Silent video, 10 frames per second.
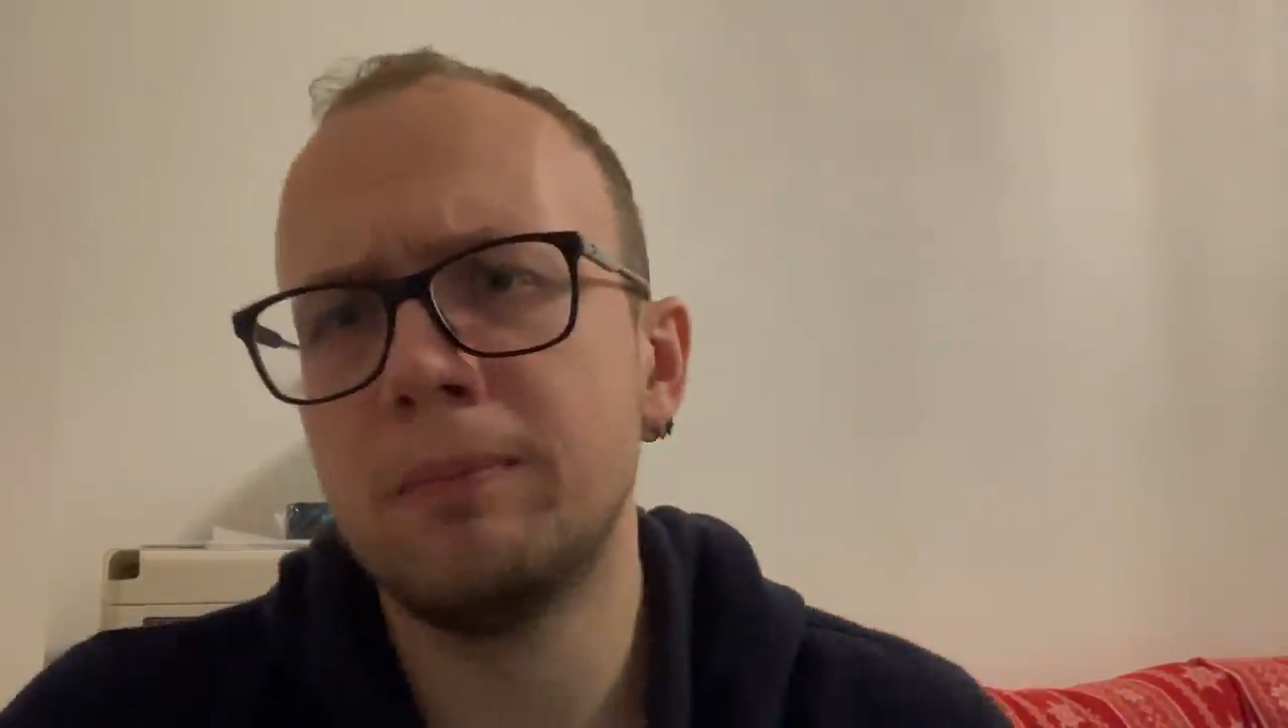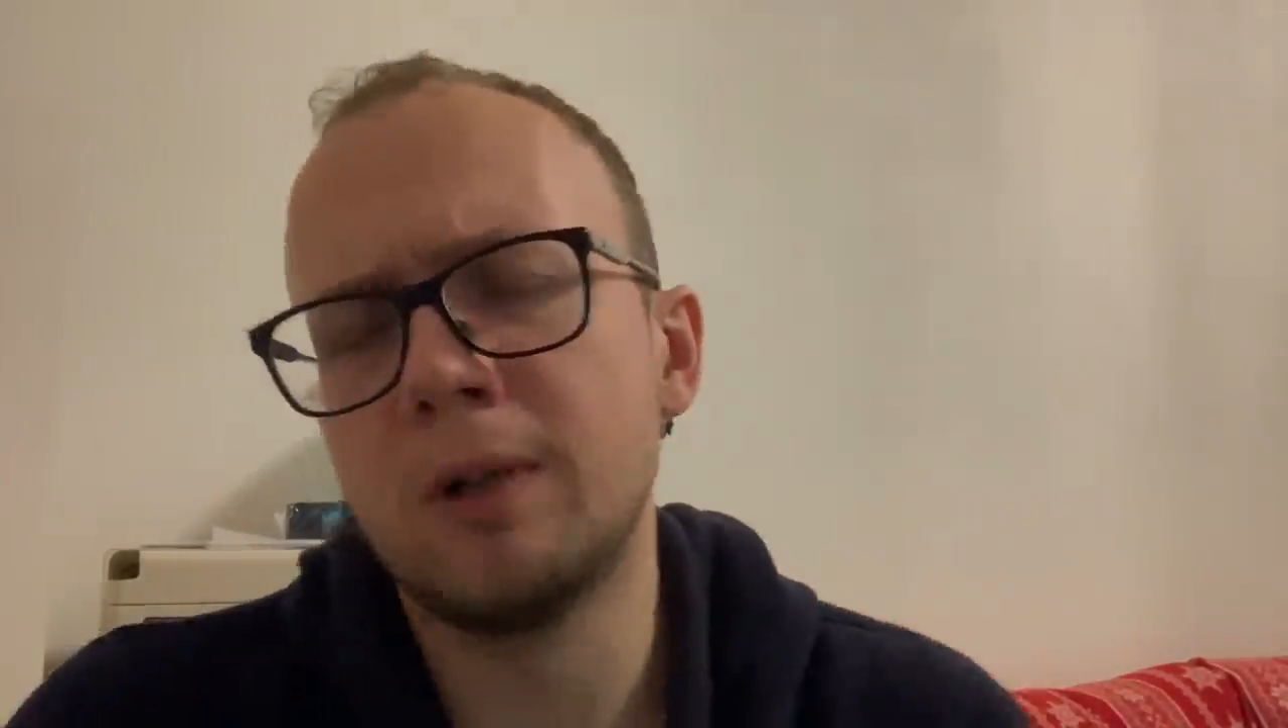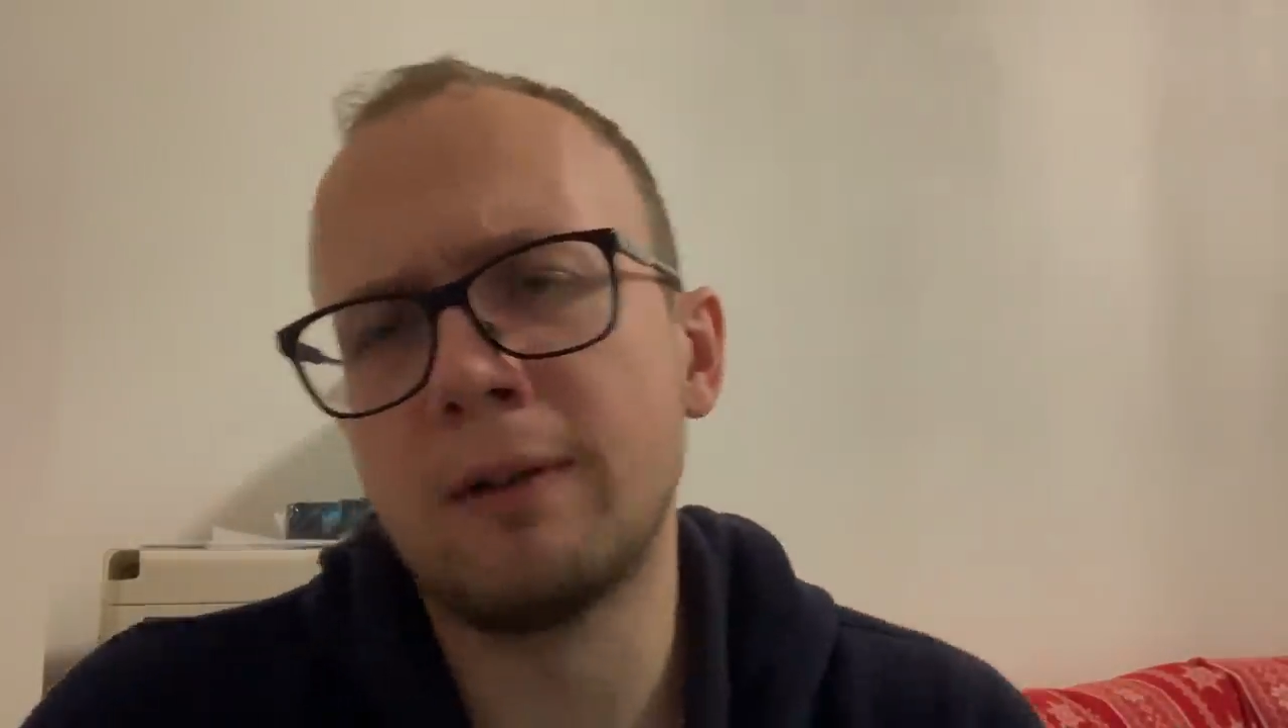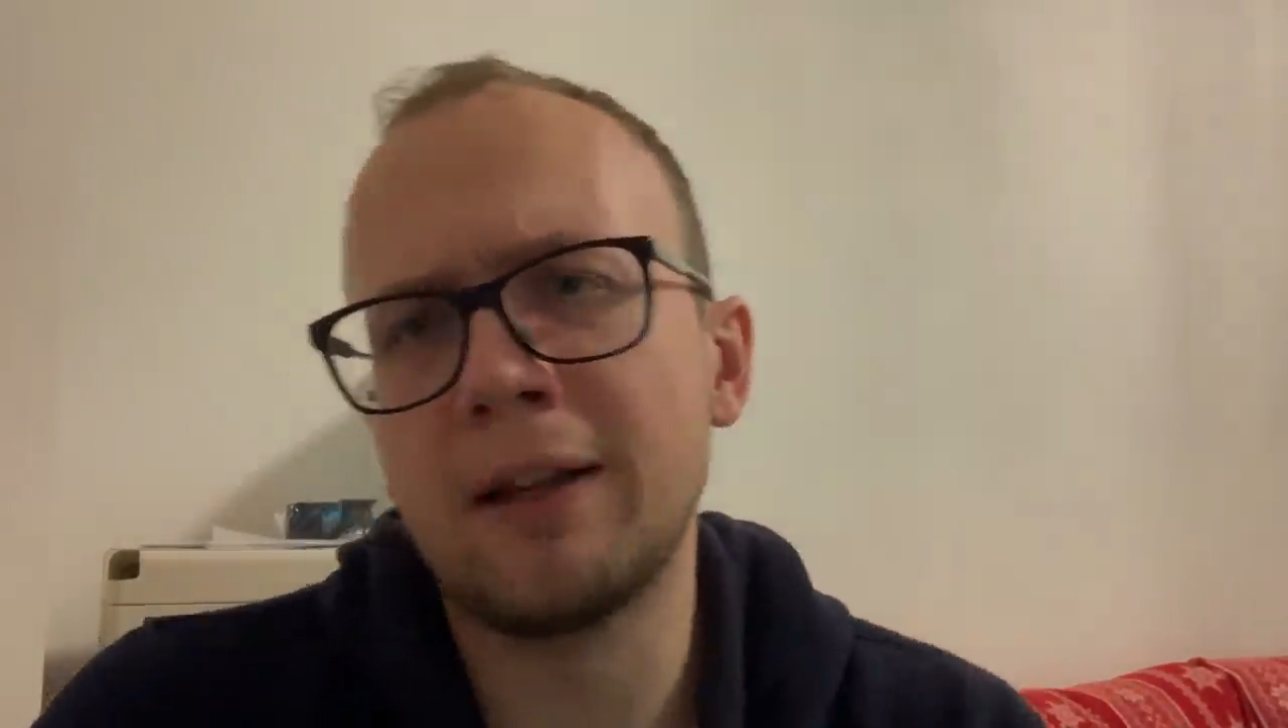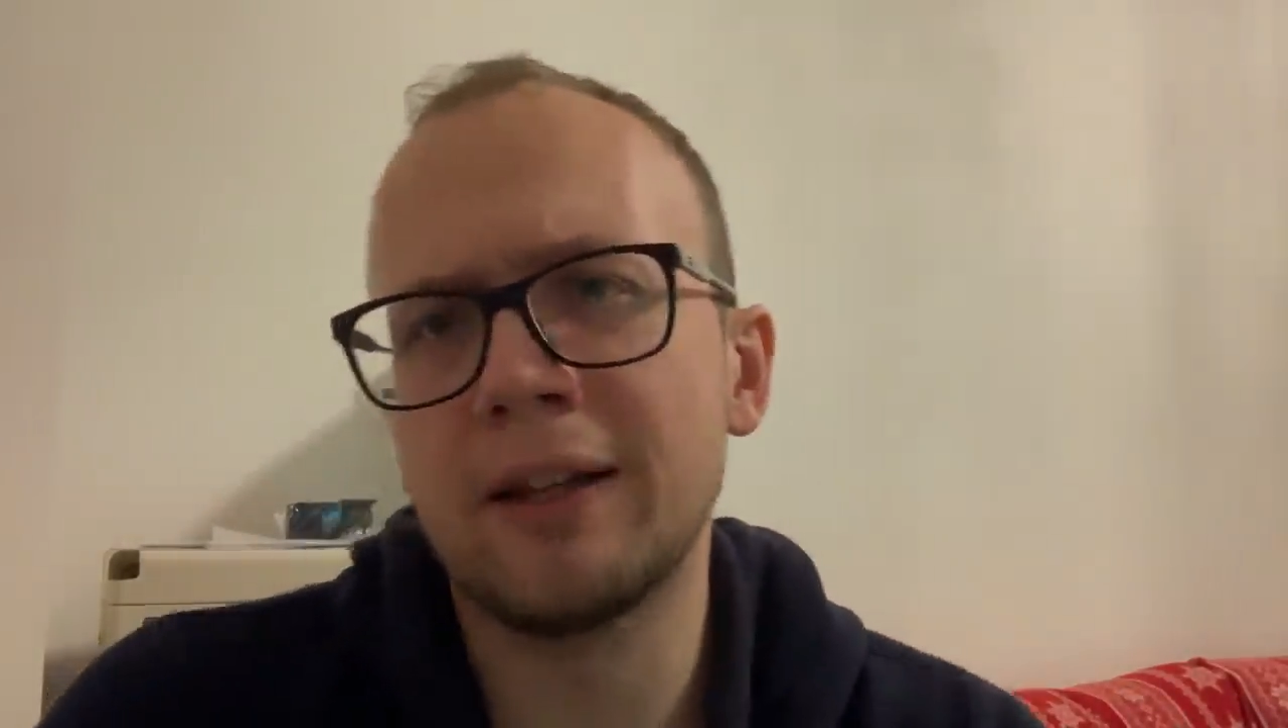
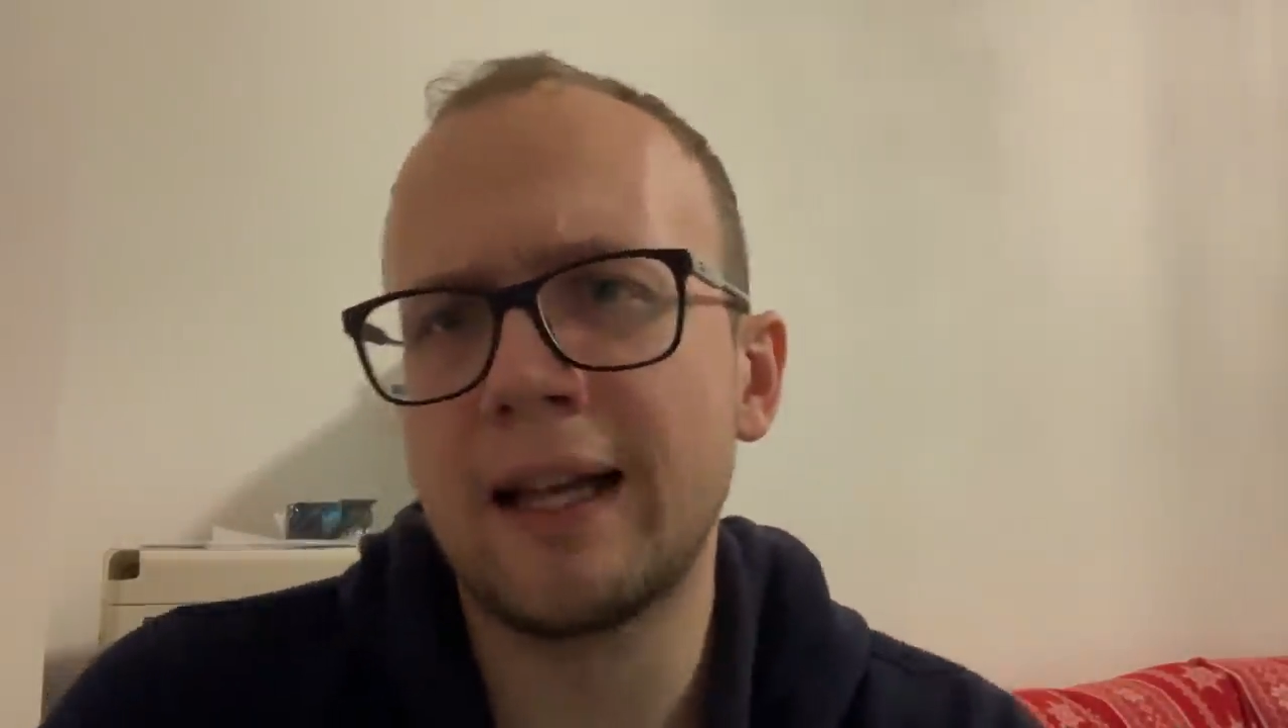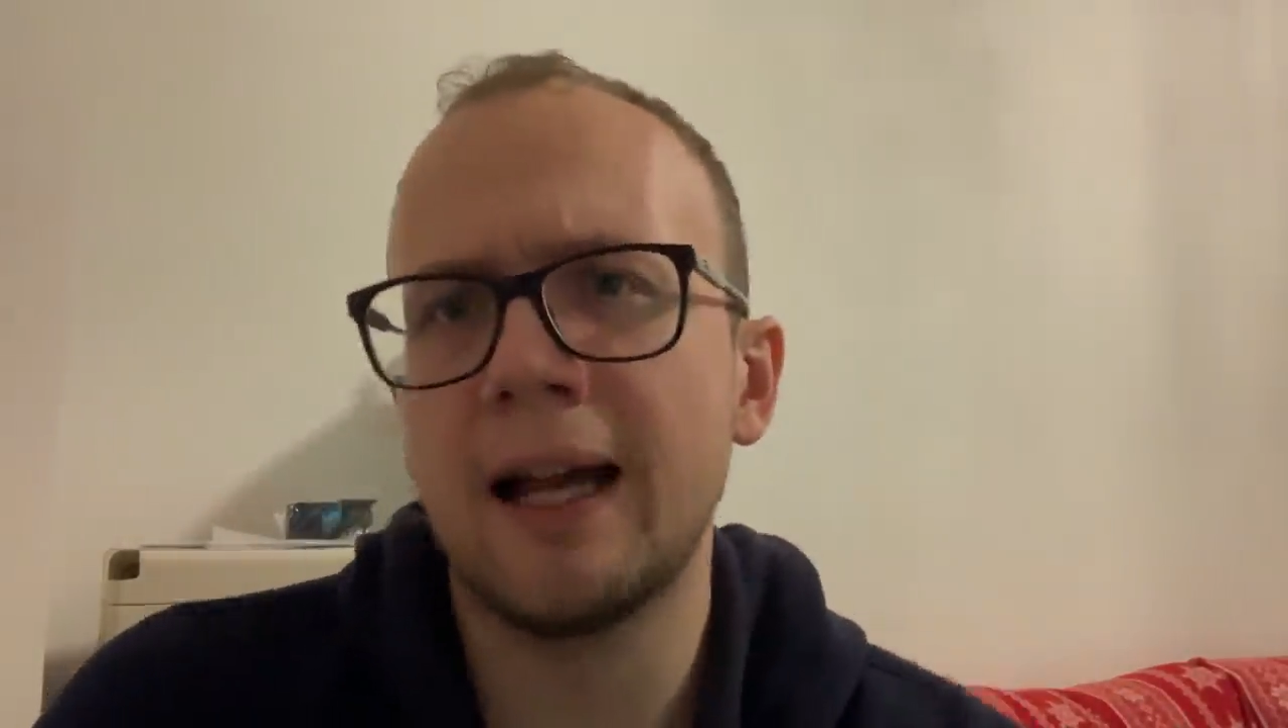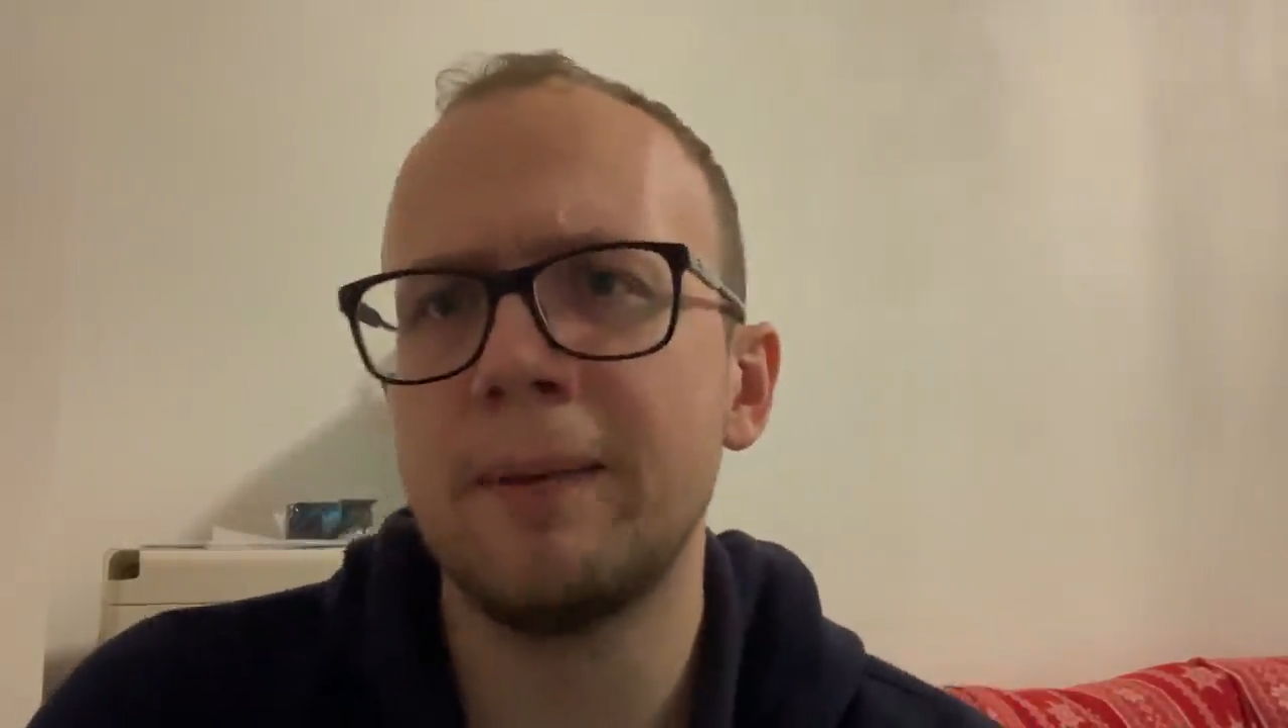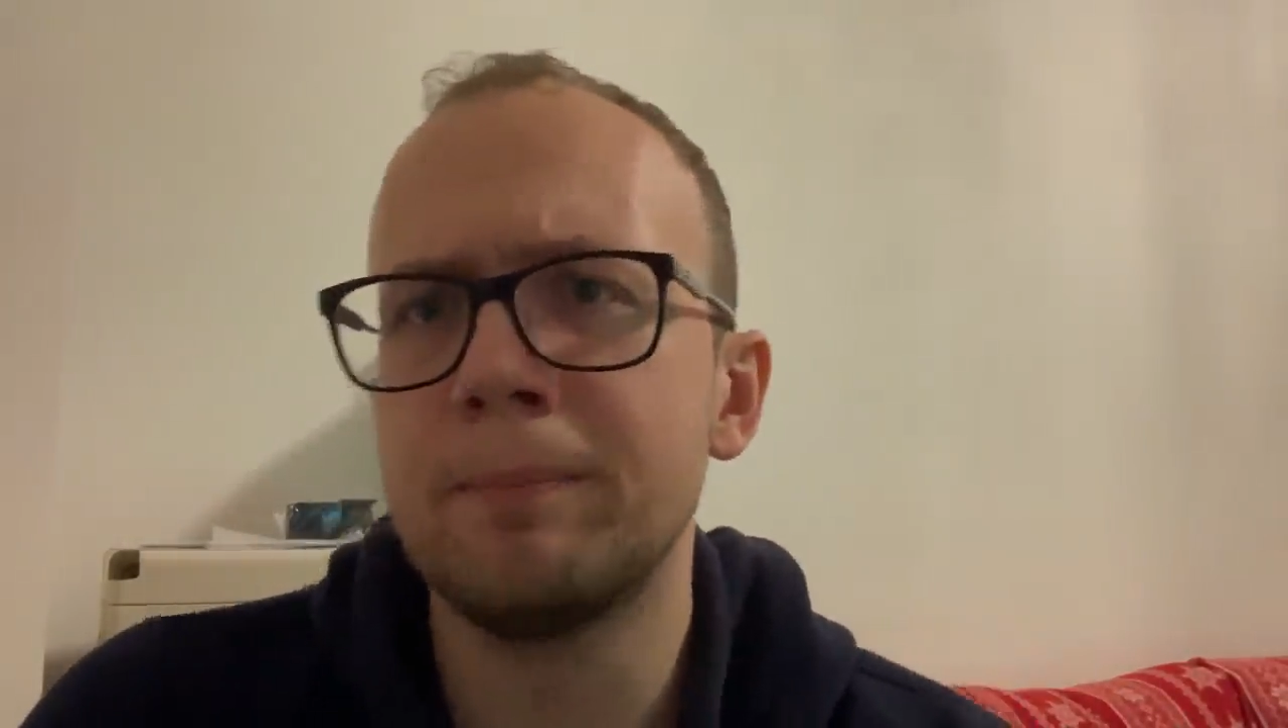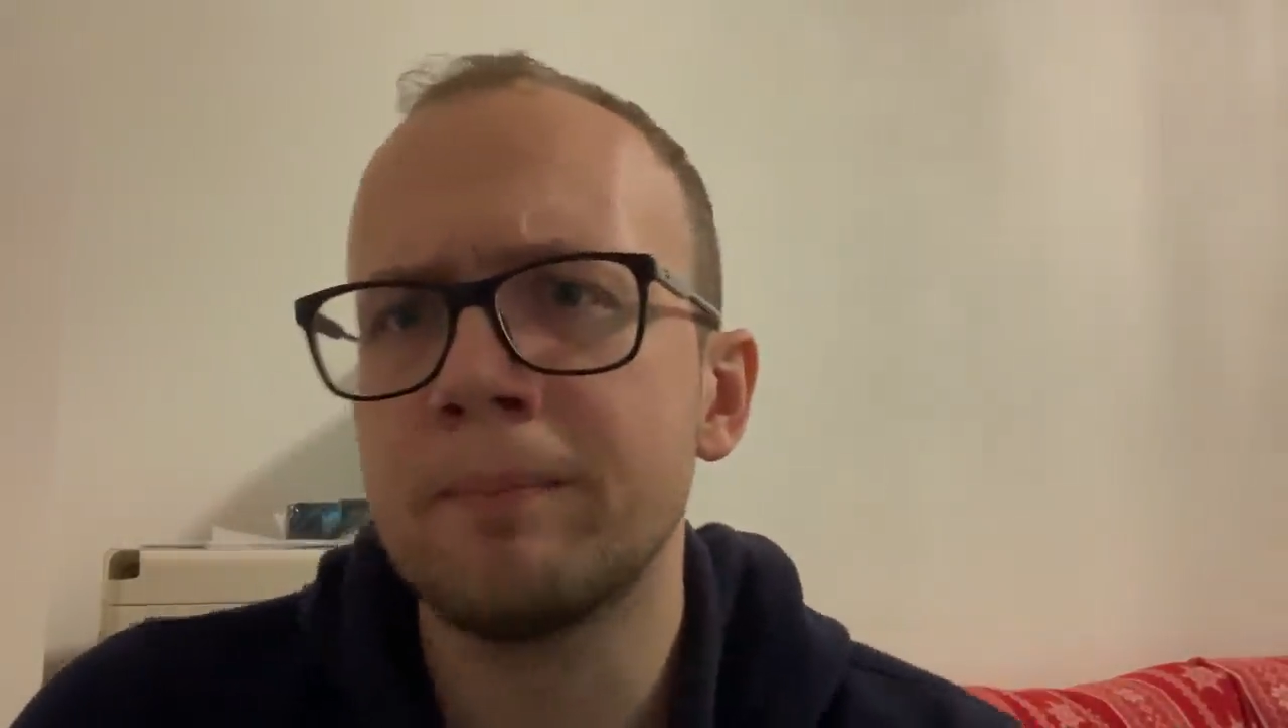around the game.